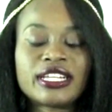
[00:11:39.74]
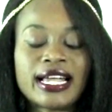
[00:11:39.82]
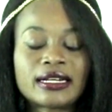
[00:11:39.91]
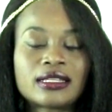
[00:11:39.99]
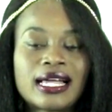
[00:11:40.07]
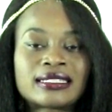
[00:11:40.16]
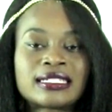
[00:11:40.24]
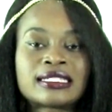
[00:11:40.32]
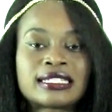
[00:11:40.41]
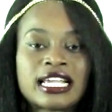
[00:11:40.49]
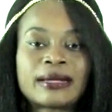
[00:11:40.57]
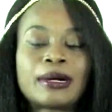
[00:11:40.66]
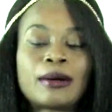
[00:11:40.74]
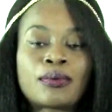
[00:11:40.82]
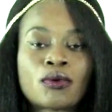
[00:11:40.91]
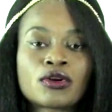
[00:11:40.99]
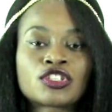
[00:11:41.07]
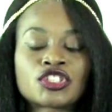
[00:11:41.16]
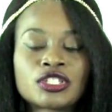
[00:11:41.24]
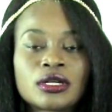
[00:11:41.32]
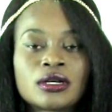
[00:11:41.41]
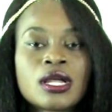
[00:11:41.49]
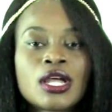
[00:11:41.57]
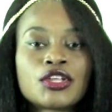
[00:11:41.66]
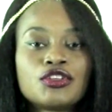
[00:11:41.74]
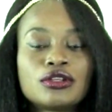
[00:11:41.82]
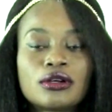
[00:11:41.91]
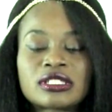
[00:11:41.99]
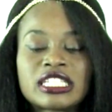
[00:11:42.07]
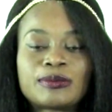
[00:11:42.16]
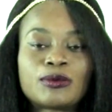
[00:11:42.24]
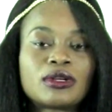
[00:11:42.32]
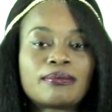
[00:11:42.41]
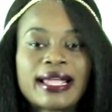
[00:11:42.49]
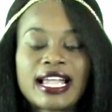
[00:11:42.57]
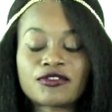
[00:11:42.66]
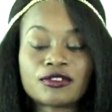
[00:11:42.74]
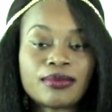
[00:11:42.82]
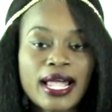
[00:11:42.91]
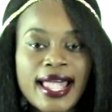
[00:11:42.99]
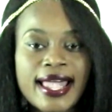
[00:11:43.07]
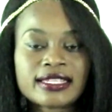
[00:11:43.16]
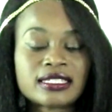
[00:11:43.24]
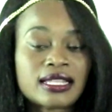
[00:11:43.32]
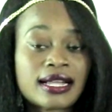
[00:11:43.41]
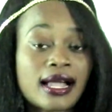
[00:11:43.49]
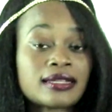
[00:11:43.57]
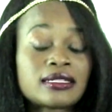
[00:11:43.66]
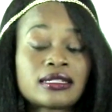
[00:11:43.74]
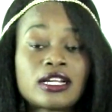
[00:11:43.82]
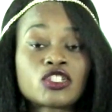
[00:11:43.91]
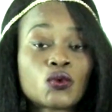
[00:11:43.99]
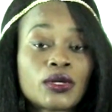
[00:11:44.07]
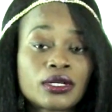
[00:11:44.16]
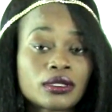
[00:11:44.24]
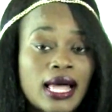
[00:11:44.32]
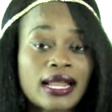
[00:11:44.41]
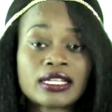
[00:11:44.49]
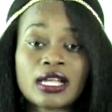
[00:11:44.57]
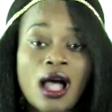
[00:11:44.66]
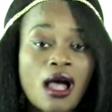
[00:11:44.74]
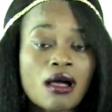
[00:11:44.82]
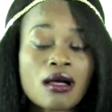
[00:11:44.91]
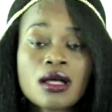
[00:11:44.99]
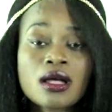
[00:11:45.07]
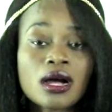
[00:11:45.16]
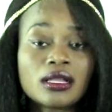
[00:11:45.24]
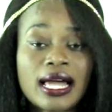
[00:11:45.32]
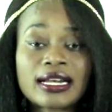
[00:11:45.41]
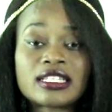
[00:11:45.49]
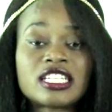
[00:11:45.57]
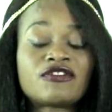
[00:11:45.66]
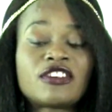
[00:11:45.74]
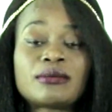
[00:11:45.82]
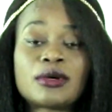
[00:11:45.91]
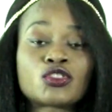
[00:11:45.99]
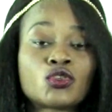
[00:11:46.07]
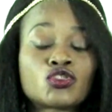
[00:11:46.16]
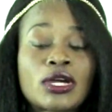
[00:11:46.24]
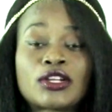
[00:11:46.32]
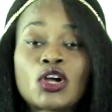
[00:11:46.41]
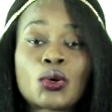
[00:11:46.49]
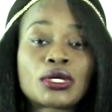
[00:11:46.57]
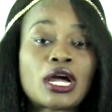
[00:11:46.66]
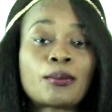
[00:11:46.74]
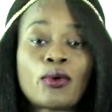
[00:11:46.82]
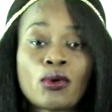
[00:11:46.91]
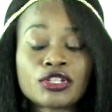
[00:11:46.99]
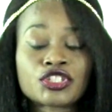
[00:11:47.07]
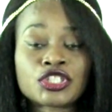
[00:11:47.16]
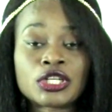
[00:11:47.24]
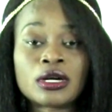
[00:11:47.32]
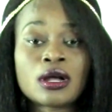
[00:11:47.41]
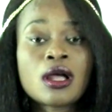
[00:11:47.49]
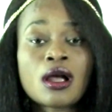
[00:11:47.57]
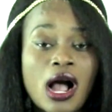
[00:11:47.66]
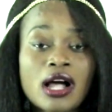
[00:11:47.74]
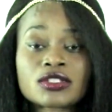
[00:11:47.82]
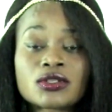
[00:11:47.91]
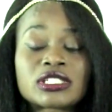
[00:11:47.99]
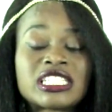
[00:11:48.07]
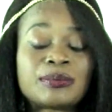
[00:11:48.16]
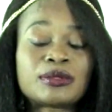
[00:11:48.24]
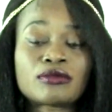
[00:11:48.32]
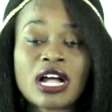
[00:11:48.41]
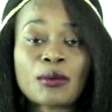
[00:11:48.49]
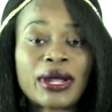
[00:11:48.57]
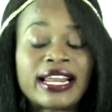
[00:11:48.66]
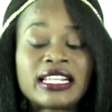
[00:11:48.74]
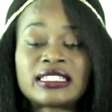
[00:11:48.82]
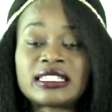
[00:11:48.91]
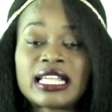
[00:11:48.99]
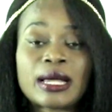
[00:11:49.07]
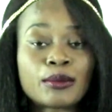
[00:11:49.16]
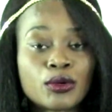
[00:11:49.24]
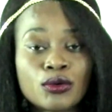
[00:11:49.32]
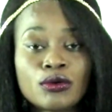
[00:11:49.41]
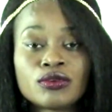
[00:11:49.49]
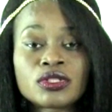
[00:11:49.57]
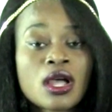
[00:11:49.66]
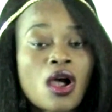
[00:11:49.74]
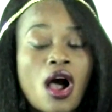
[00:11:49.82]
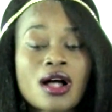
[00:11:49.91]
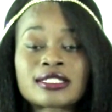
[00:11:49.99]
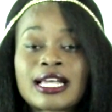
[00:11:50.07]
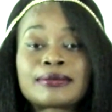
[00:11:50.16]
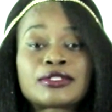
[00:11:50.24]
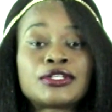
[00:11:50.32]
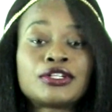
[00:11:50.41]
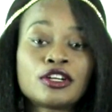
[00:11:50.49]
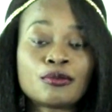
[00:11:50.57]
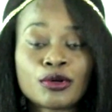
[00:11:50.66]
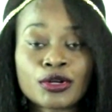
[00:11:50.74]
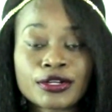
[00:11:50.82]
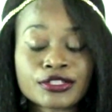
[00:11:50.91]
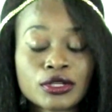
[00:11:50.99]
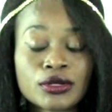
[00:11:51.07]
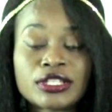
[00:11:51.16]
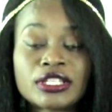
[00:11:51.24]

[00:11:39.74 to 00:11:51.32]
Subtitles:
media had a lot to say about Portia, you know, sleeping with a man for bags. And like I said on Twitter, a lot of y'all, a lot of these females who are trying to go in on Portia are also sleeping around with anything that moves, all types of hood boogers. The